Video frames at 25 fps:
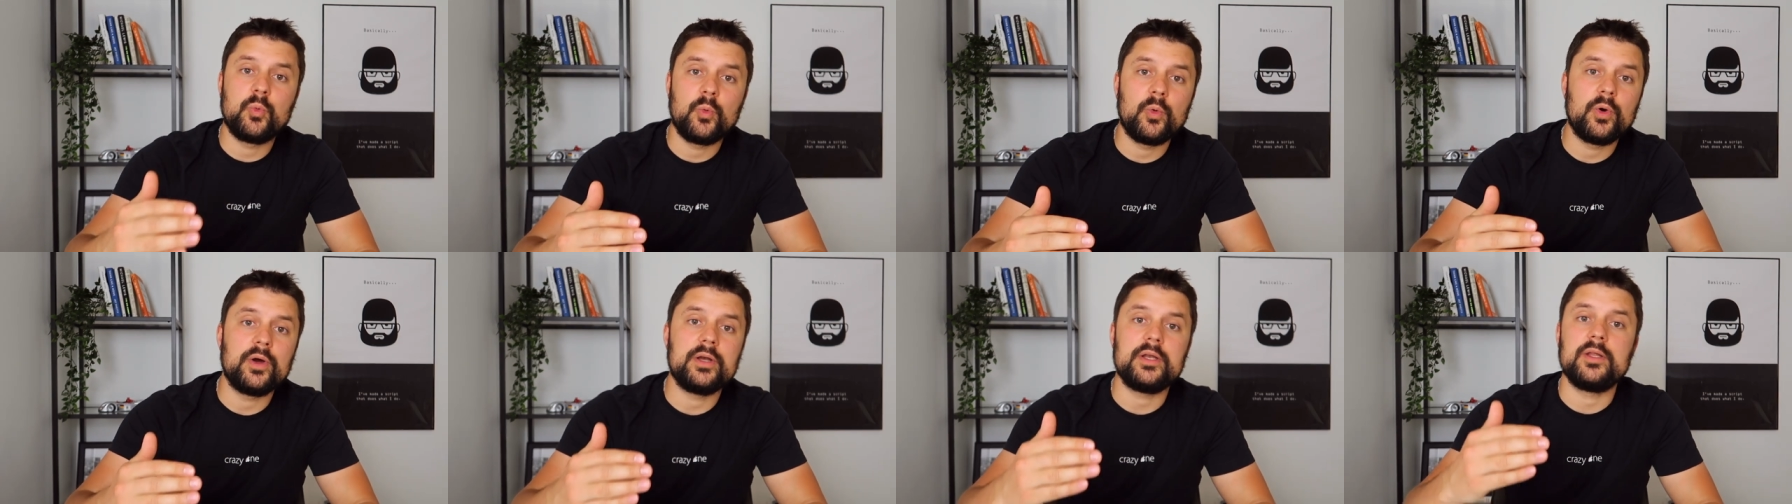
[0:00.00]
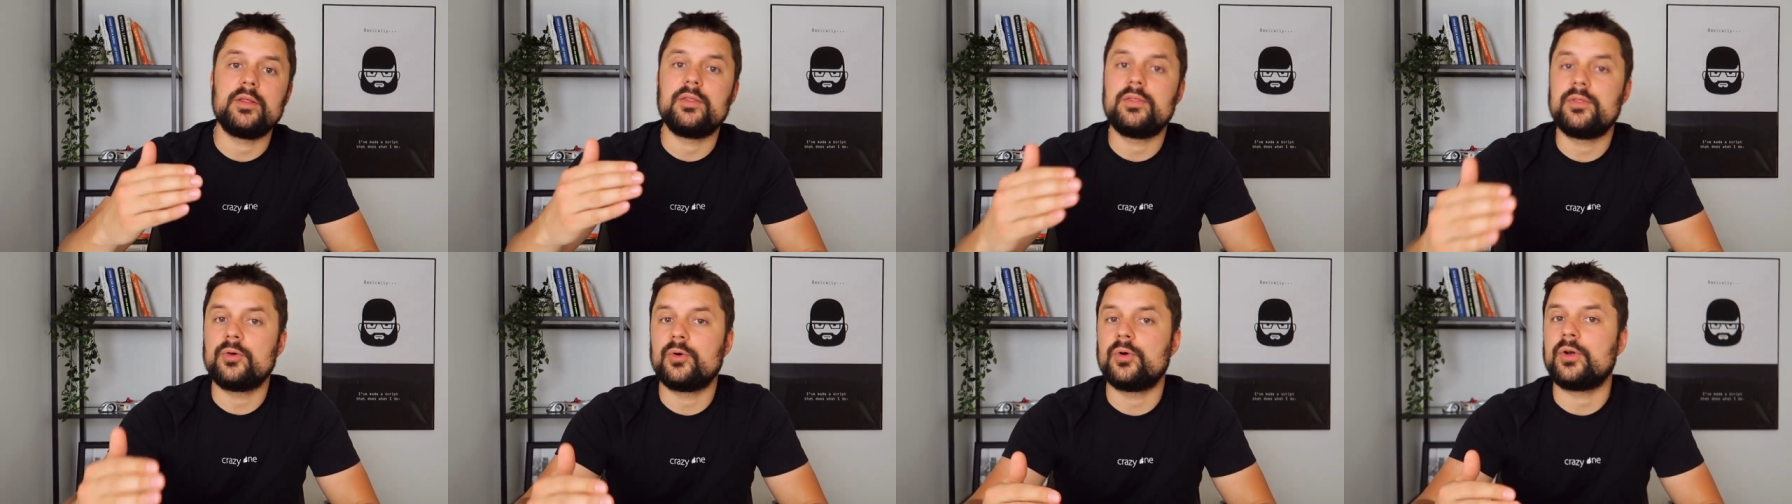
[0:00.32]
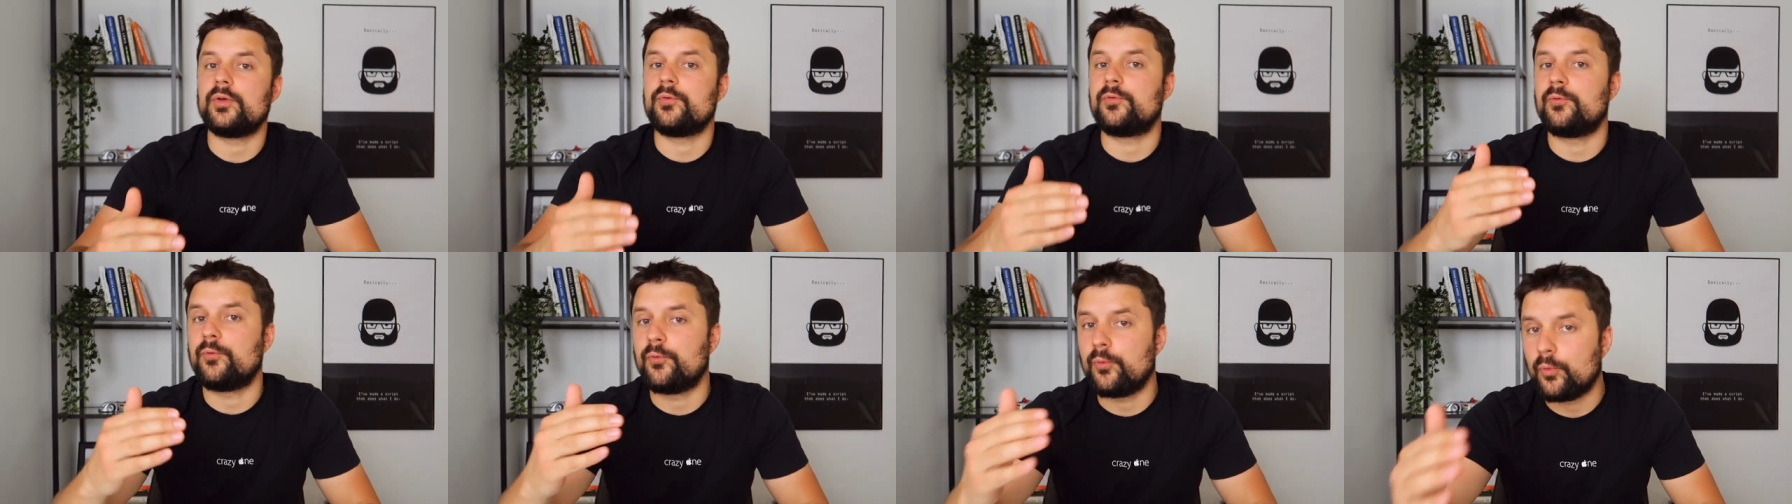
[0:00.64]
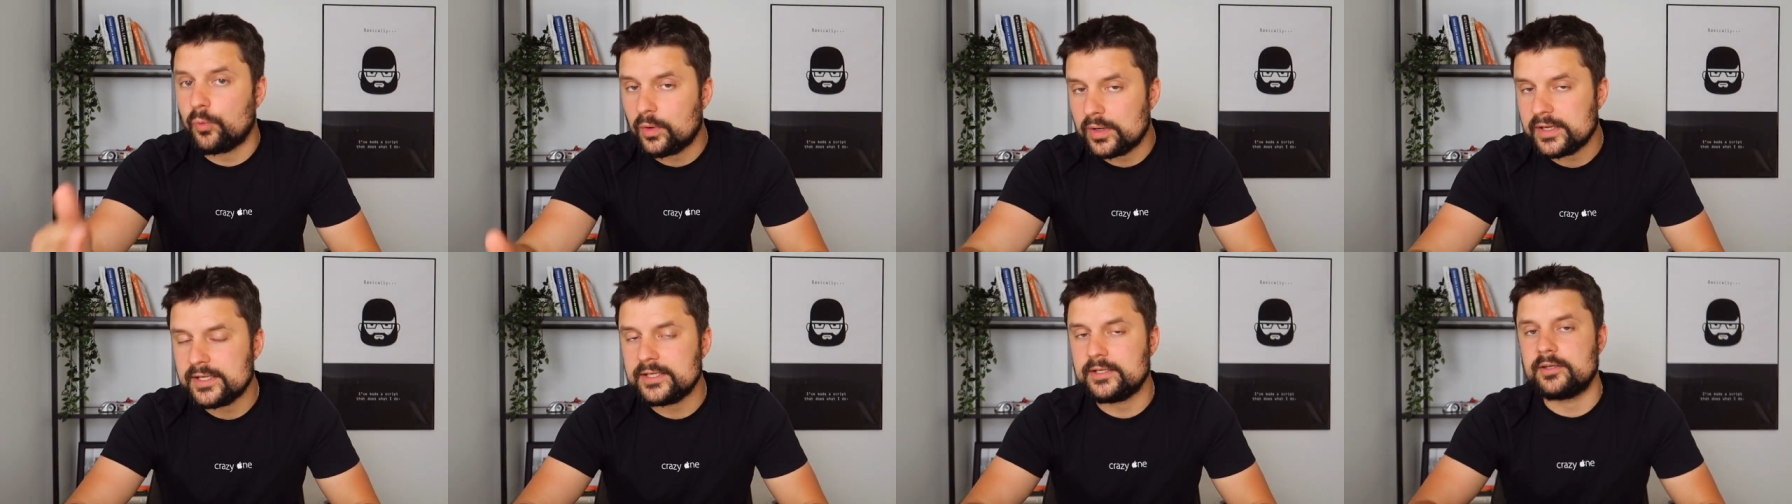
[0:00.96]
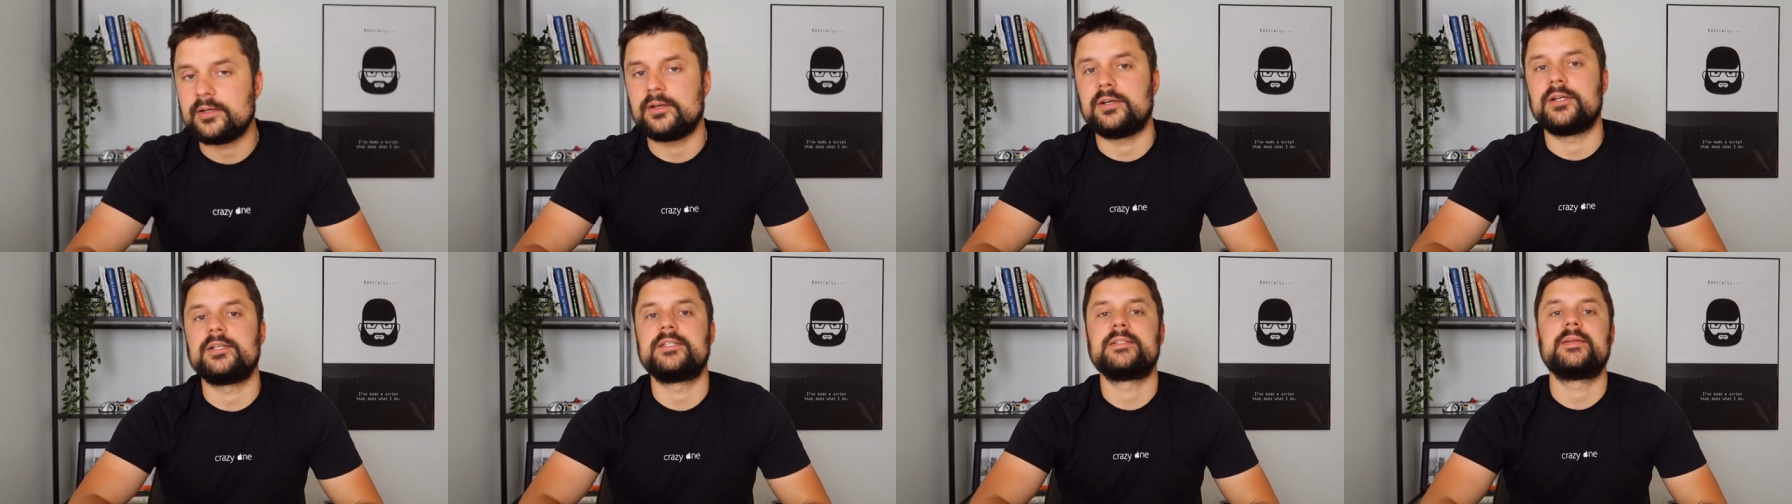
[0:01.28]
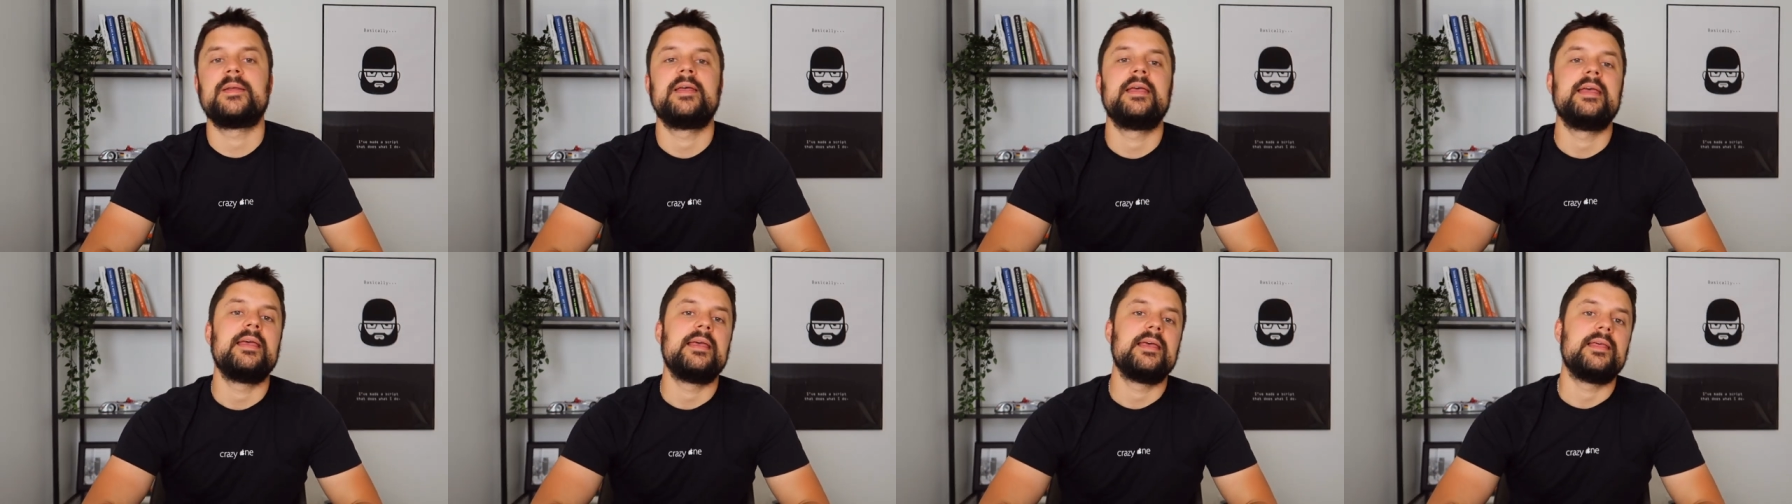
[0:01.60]
twenty, thirty, forty years,
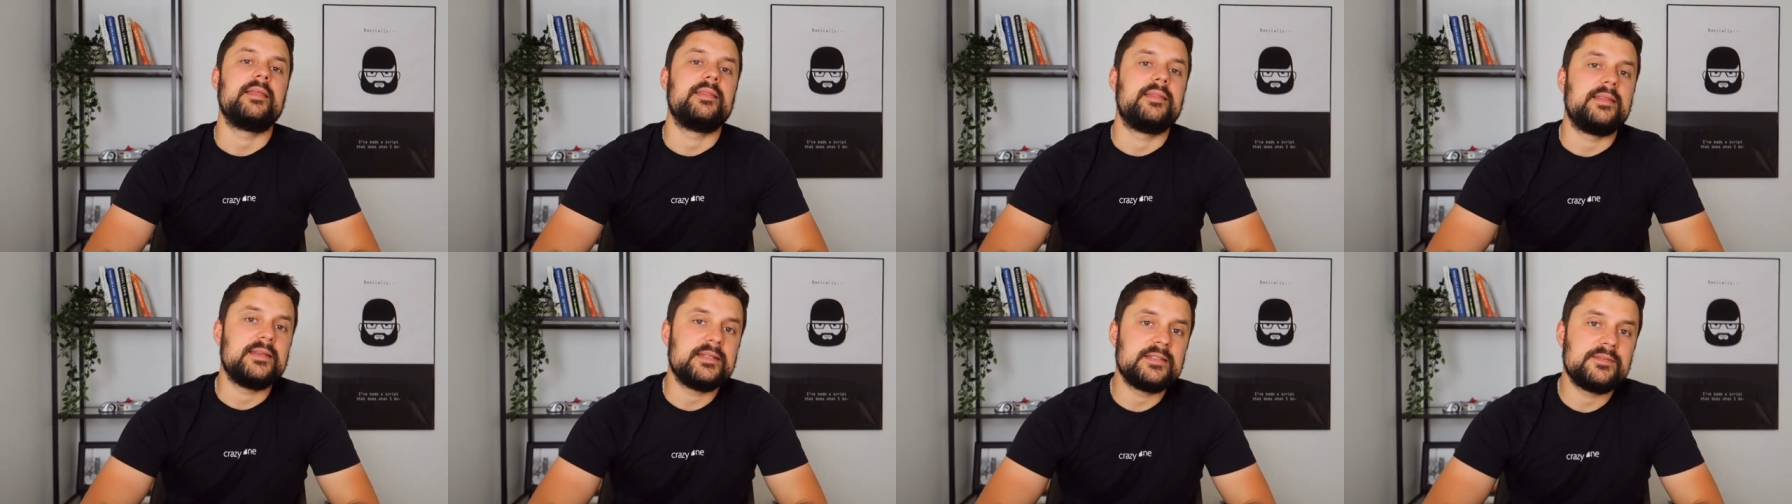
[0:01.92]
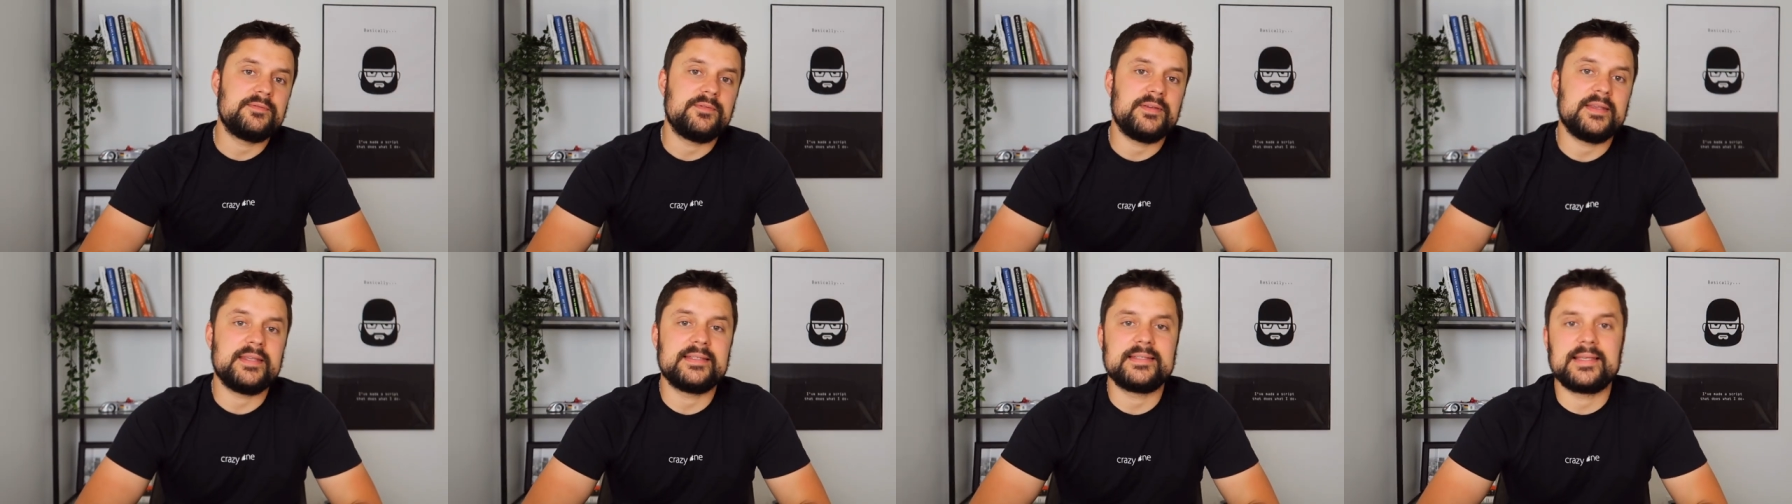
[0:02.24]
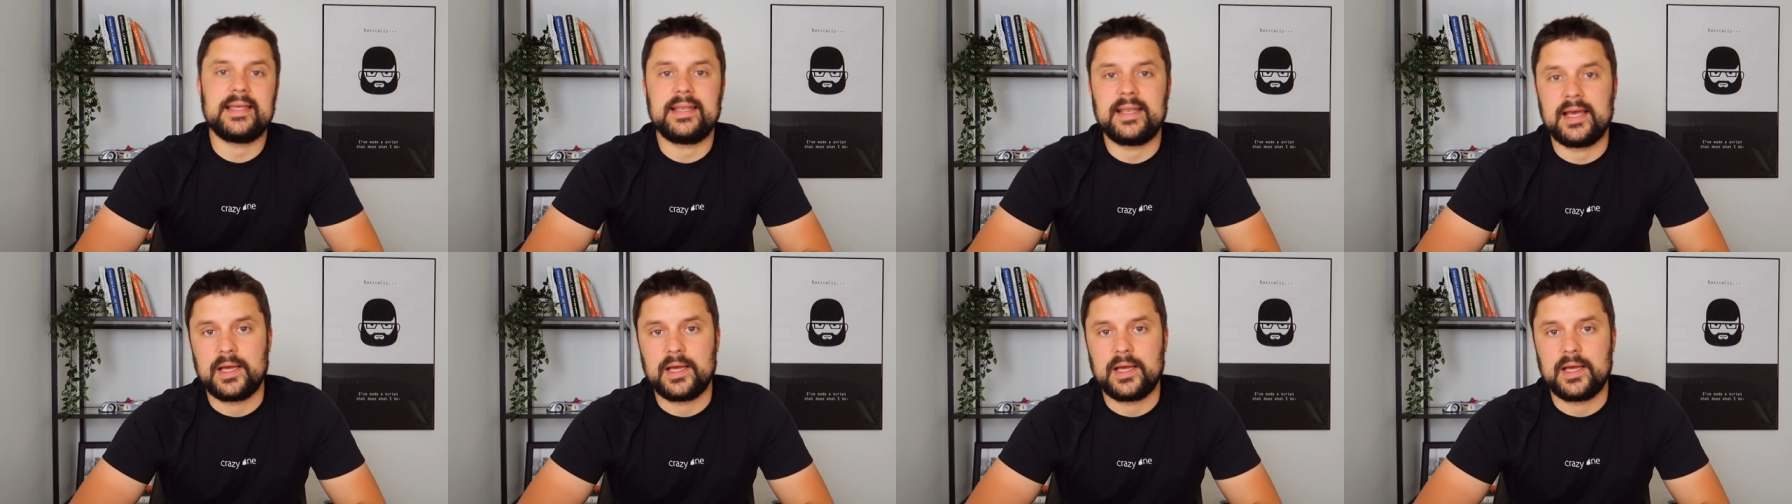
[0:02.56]
these fees add